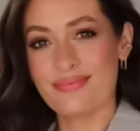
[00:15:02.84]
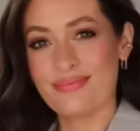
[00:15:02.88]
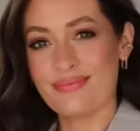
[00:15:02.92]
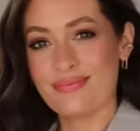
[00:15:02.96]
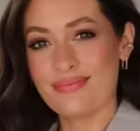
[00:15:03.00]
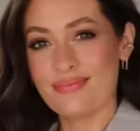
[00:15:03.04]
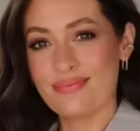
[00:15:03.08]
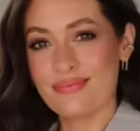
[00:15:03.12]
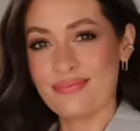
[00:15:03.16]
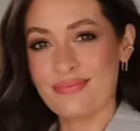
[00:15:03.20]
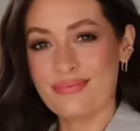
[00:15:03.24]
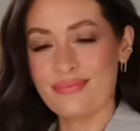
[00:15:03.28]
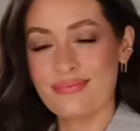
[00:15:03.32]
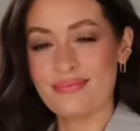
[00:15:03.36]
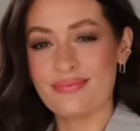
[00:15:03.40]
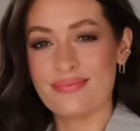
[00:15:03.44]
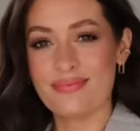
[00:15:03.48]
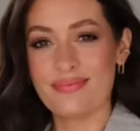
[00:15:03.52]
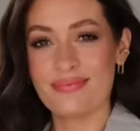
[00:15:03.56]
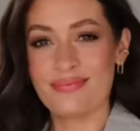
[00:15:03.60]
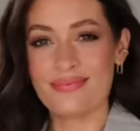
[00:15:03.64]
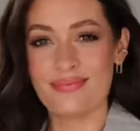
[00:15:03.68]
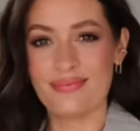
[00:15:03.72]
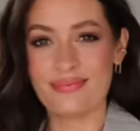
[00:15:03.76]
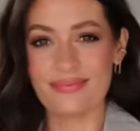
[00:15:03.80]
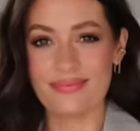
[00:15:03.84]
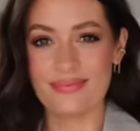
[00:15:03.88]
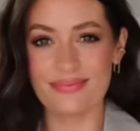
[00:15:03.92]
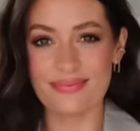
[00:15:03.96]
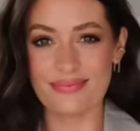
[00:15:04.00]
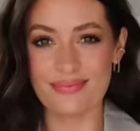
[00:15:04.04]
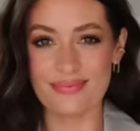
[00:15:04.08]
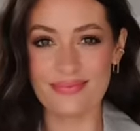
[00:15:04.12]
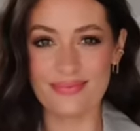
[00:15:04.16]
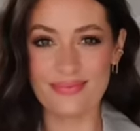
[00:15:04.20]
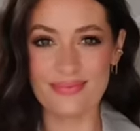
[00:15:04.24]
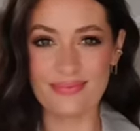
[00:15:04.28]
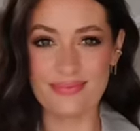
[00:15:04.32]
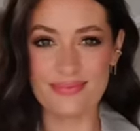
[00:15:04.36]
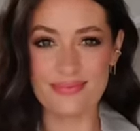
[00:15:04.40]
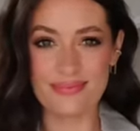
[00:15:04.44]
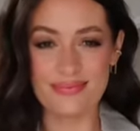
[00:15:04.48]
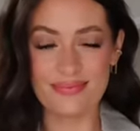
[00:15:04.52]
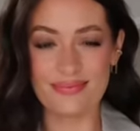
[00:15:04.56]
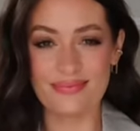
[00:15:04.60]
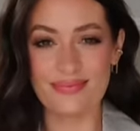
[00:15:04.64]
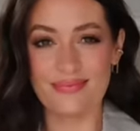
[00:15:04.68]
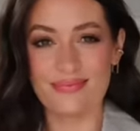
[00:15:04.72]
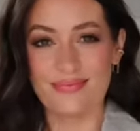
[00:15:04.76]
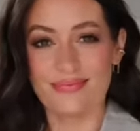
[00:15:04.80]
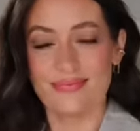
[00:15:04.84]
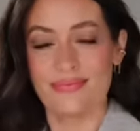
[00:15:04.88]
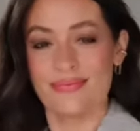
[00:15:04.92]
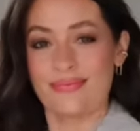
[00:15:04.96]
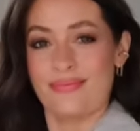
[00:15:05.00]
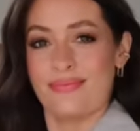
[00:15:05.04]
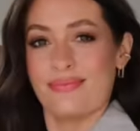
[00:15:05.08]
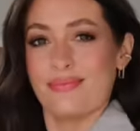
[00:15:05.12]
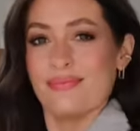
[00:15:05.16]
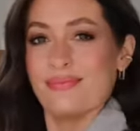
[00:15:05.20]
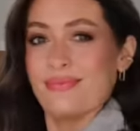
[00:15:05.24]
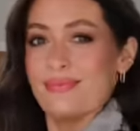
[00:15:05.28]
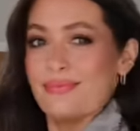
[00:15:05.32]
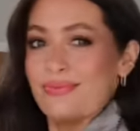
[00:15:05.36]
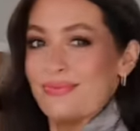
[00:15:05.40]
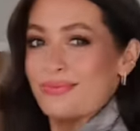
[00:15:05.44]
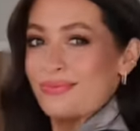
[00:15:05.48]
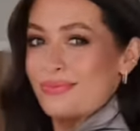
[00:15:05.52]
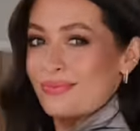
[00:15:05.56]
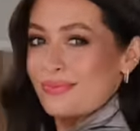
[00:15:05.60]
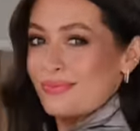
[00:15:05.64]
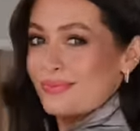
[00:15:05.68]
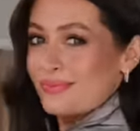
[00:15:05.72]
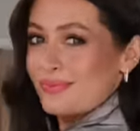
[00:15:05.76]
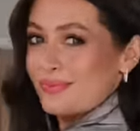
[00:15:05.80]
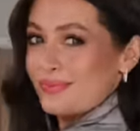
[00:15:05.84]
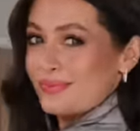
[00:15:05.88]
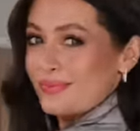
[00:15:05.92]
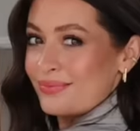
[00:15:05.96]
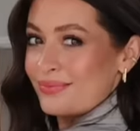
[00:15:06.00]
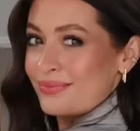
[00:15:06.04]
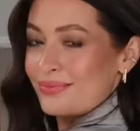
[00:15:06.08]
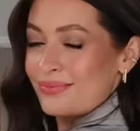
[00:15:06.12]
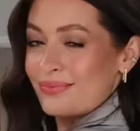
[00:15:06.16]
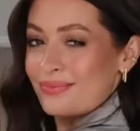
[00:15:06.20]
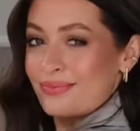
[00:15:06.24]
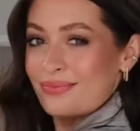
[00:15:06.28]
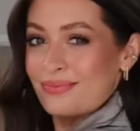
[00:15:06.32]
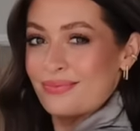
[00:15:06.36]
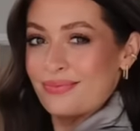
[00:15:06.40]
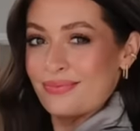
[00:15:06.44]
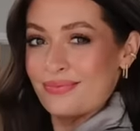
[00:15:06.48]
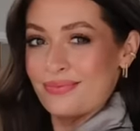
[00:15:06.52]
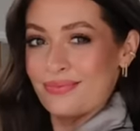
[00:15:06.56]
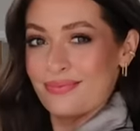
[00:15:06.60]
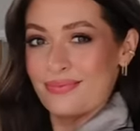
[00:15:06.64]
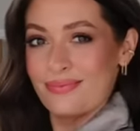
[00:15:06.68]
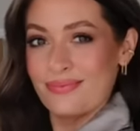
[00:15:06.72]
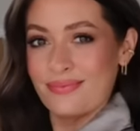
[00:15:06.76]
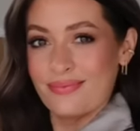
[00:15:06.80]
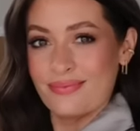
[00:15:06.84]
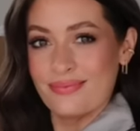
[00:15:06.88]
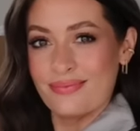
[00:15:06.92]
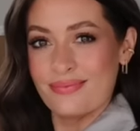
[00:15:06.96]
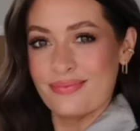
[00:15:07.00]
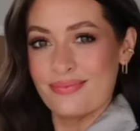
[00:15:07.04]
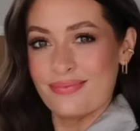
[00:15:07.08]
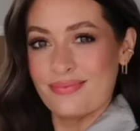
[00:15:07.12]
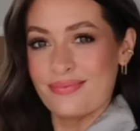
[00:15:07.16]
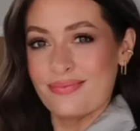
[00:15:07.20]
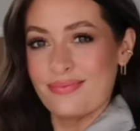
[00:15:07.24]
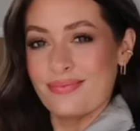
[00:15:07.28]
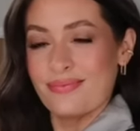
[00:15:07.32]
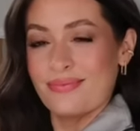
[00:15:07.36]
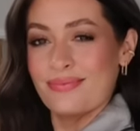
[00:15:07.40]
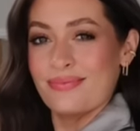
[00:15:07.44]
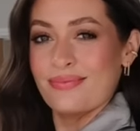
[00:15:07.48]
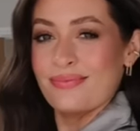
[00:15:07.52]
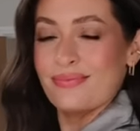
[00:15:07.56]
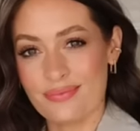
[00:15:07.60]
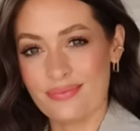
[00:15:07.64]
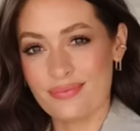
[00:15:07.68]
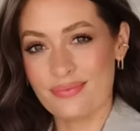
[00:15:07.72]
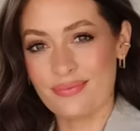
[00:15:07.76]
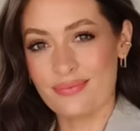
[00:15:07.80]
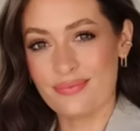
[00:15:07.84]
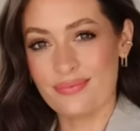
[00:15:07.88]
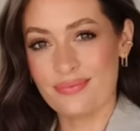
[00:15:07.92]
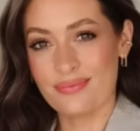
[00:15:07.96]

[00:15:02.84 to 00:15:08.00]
This person isn't speaking.